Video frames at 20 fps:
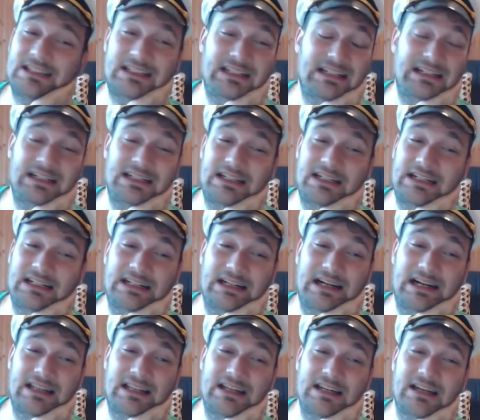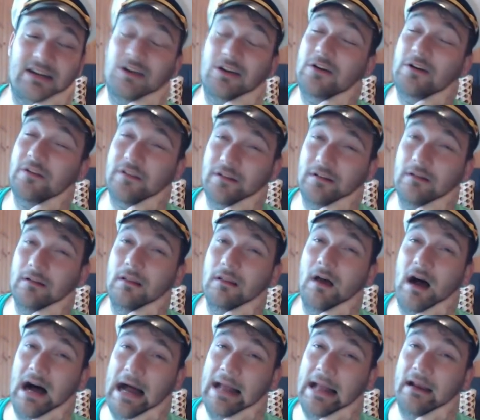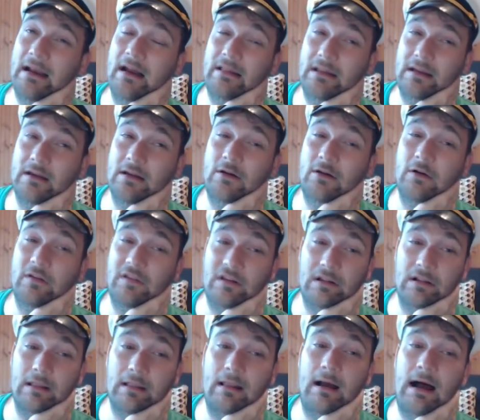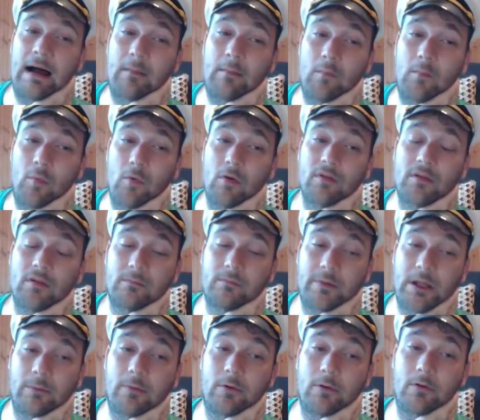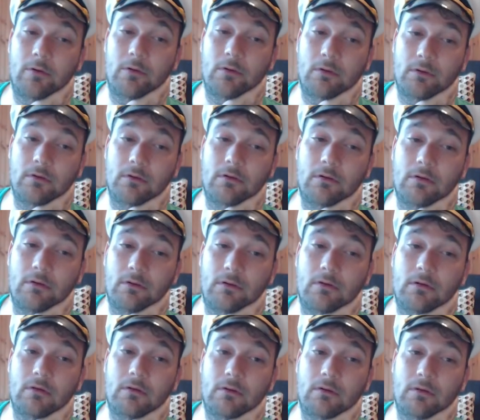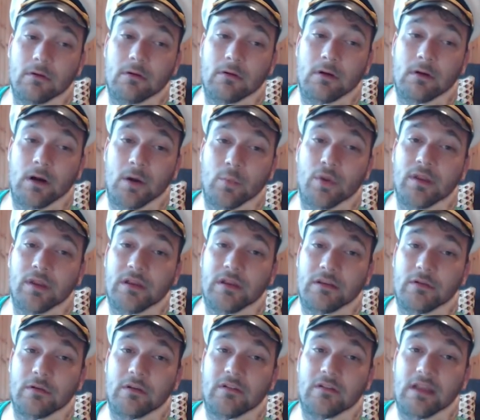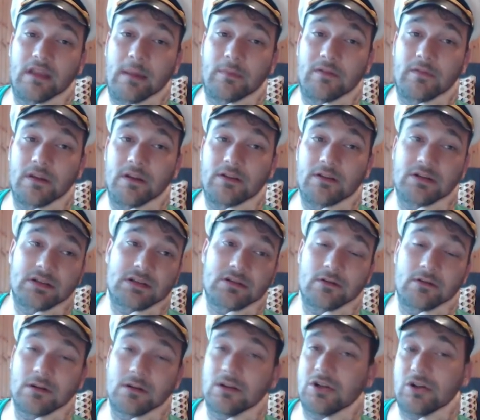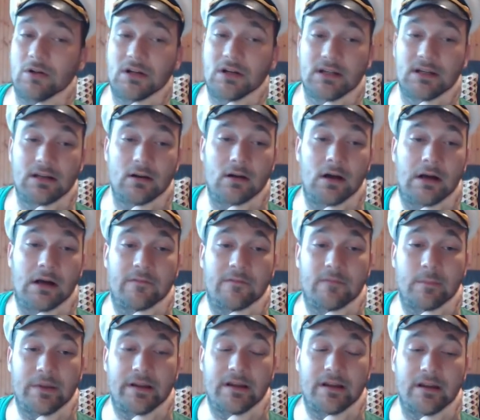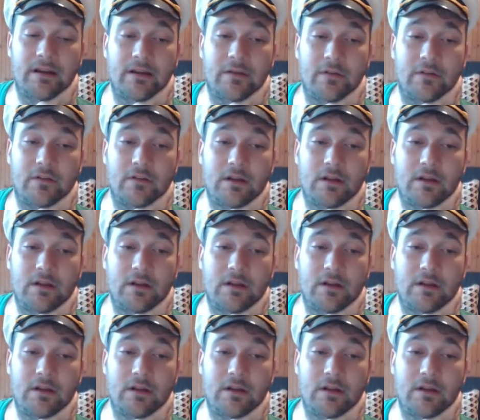I think it hurts it a lot. I think it hurts it a lot more than people are willing to accept if they just sort of shrug it off, because,